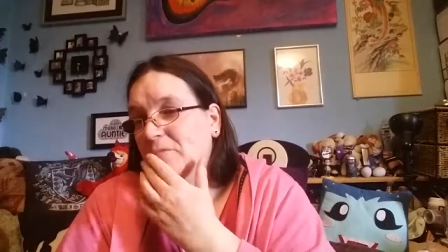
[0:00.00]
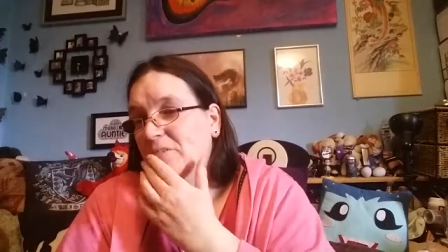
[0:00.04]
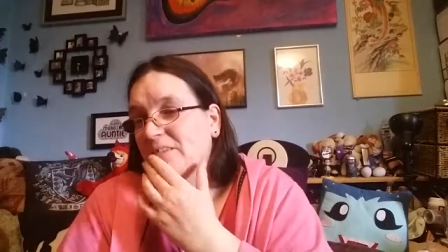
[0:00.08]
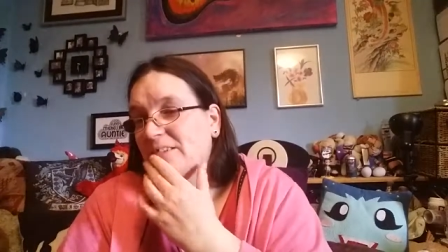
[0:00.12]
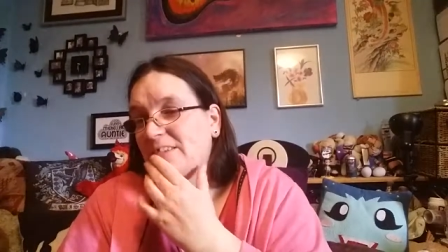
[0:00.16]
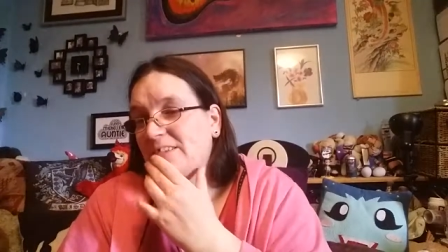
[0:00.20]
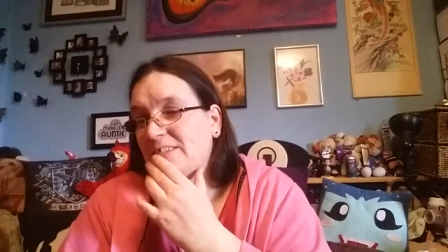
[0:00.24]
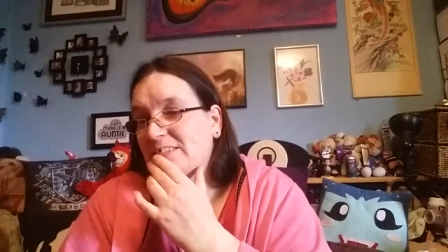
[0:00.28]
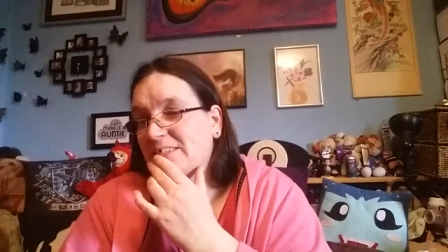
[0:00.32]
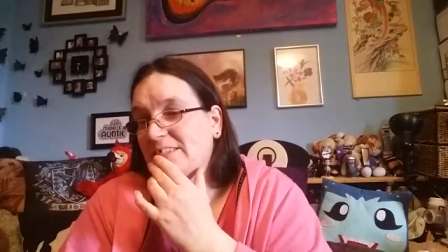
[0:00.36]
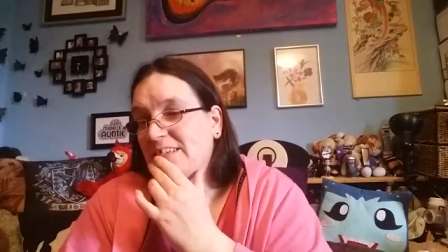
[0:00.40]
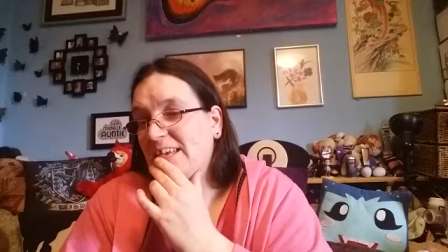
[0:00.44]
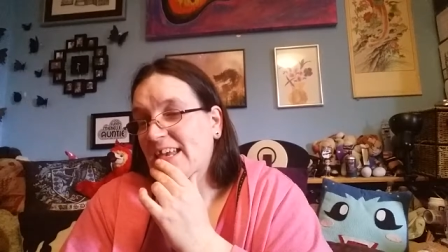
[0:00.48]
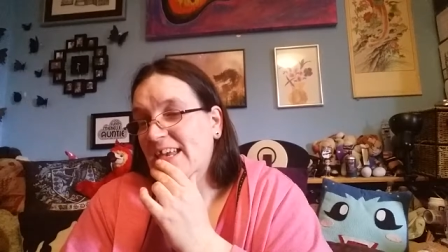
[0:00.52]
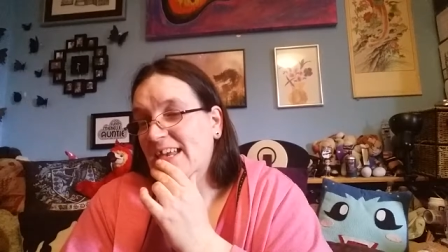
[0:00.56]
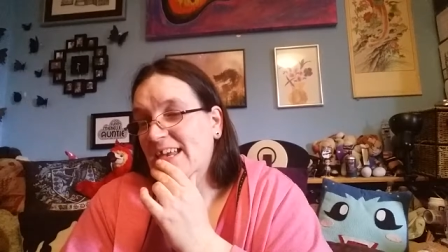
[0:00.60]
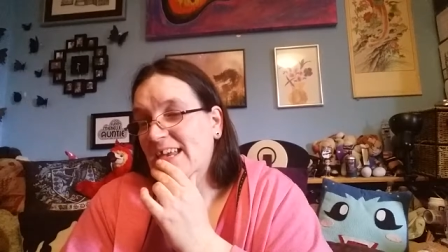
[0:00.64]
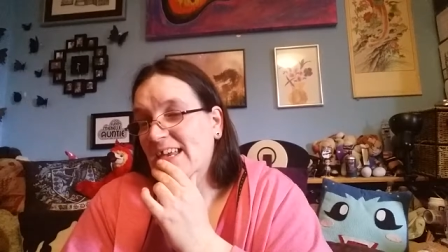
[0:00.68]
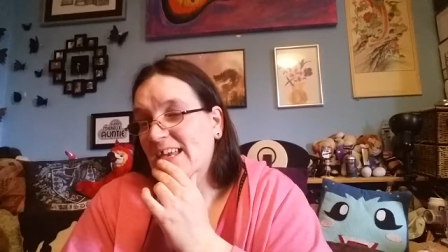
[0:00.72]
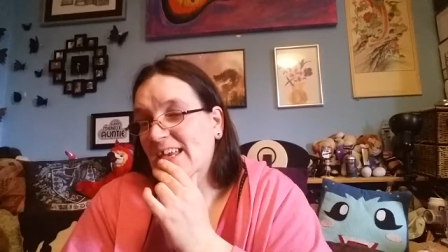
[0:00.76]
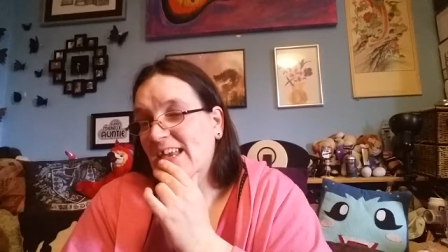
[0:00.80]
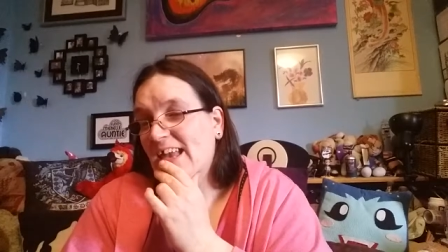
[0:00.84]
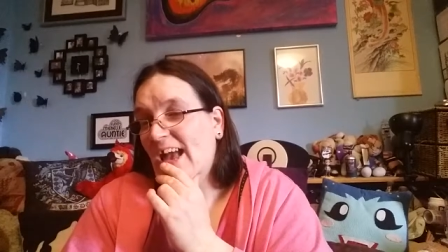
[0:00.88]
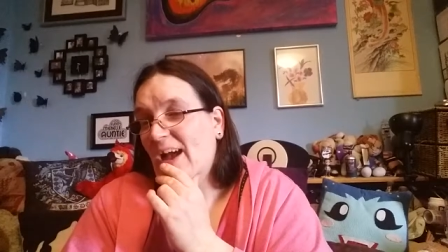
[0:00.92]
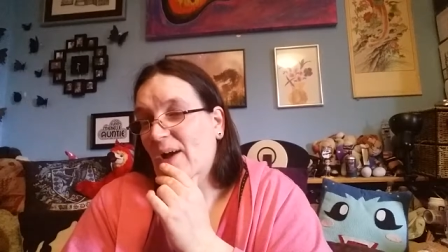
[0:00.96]
to
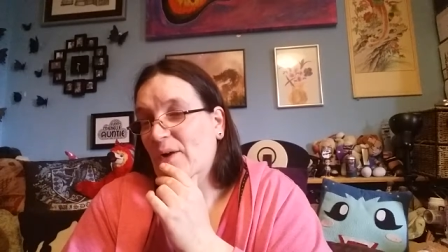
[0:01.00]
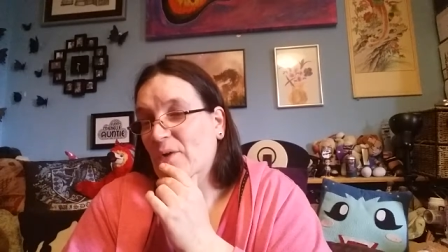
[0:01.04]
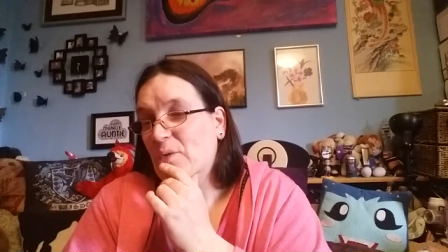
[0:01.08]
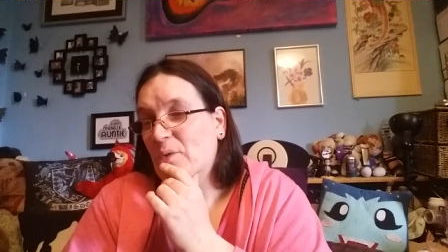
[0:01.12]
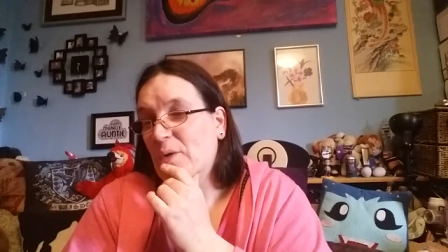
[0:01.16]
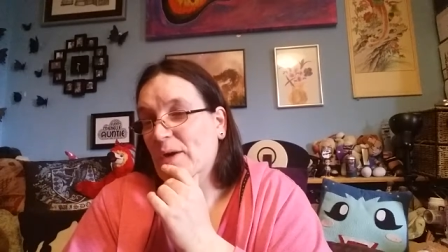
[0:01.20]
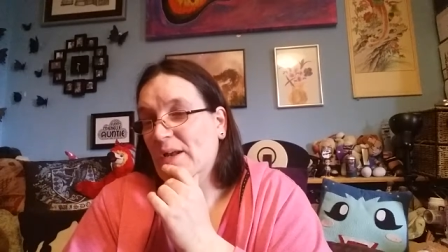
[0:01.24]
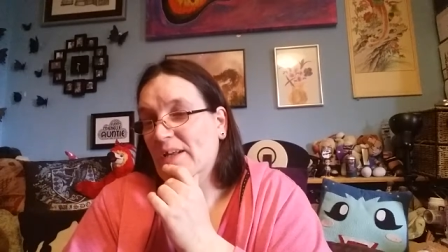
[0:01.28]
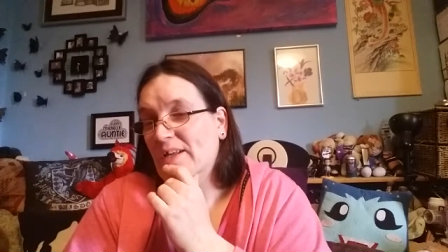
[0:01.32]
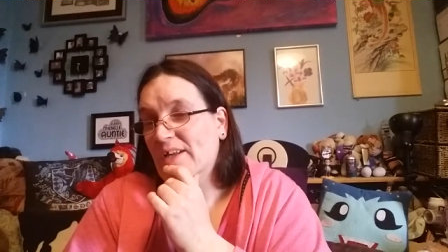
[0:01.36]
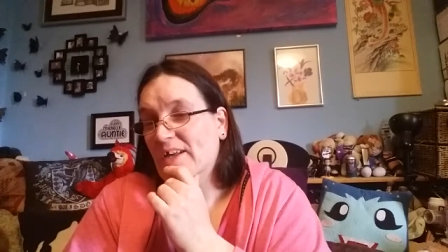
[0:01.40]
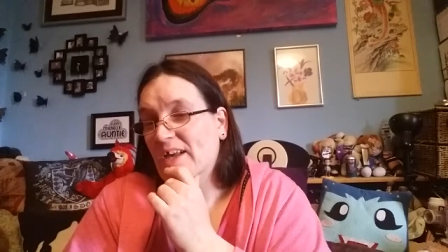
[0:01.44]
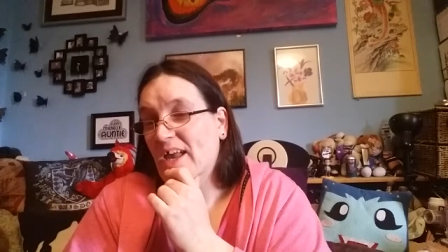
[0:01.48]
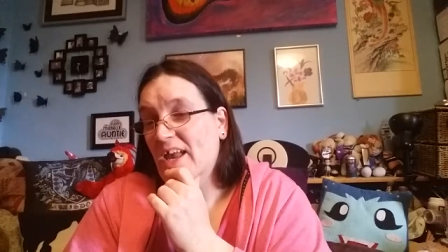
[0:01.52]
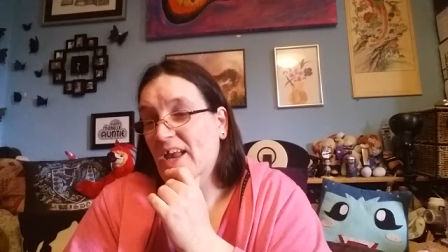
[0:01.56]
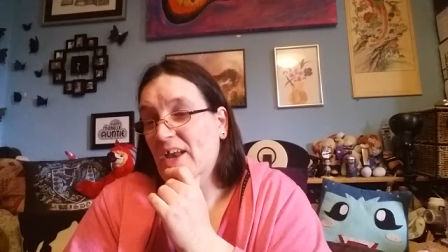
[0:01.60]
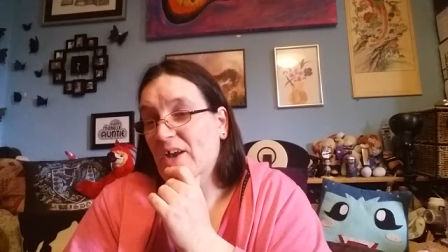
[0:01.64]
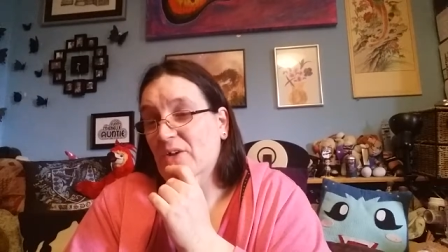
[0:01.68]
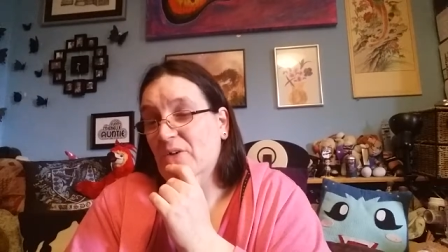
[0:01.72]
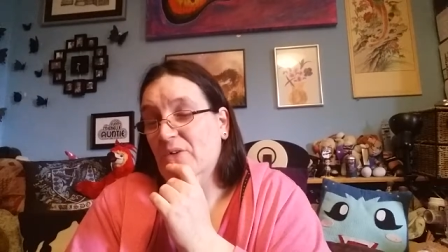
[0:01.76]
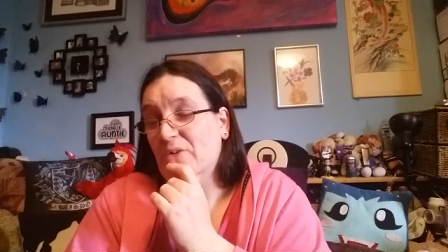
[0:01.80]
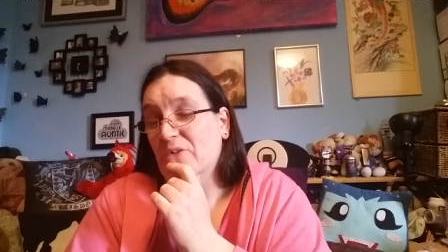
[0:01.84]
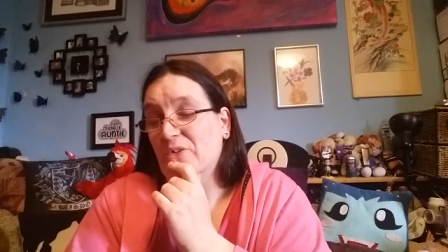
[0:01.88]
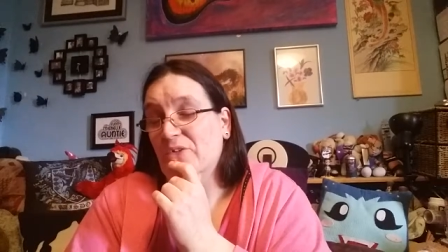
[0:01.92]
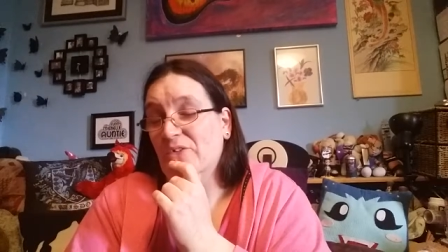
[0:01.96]
see how quickly I could
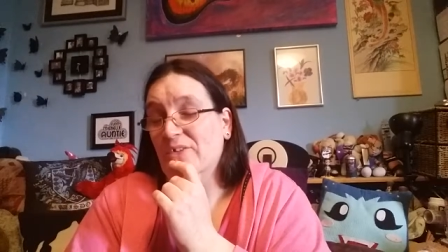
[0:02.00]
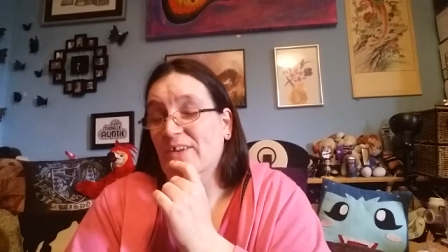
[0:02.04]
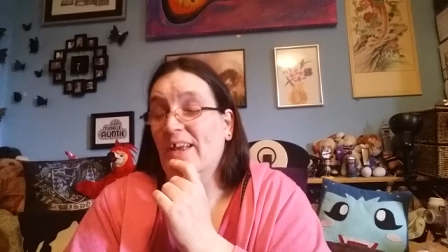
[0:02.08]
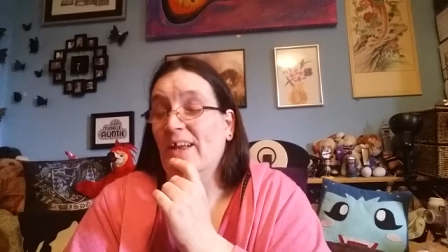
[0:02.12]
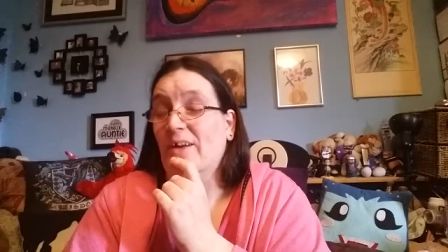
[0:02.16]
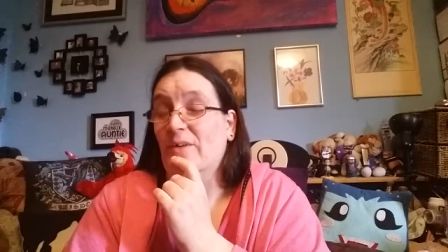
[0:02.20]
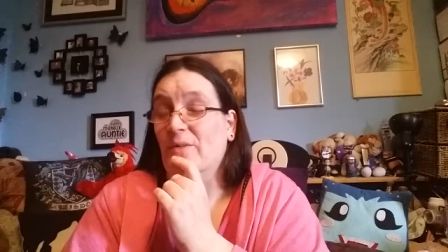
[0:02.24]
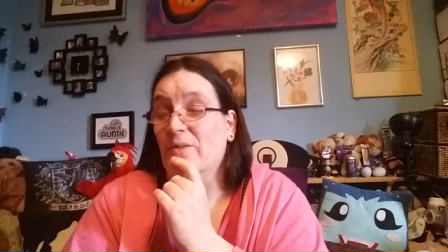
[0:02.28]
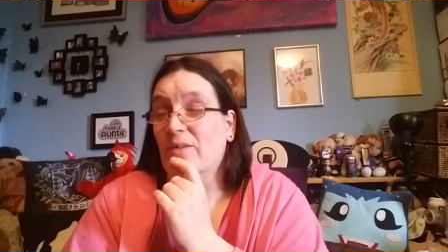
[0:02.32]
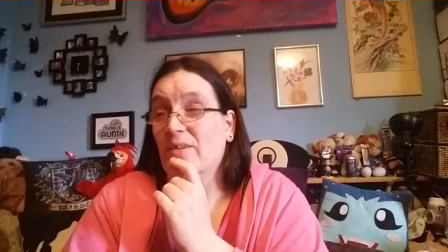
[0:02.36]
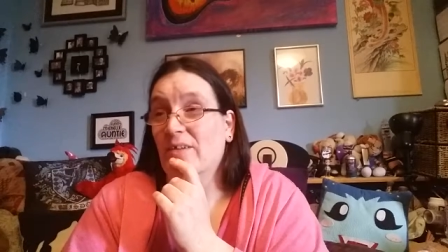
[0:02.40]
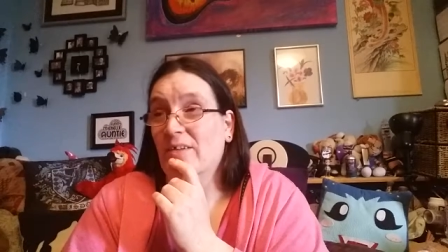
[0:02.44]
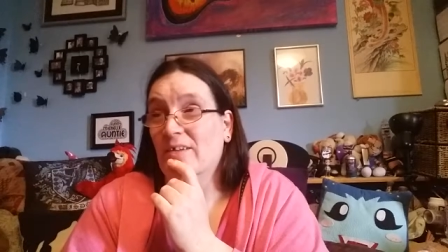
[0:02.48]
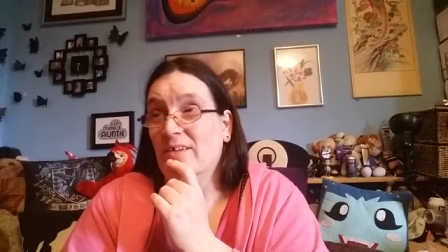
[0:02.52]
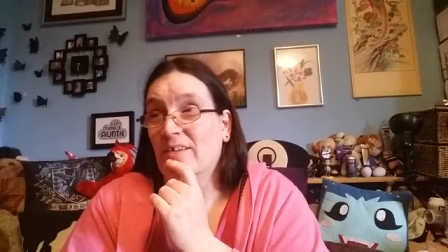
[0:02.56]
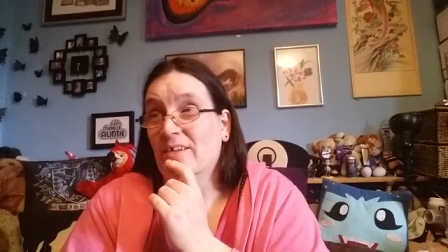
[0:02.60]
get across town.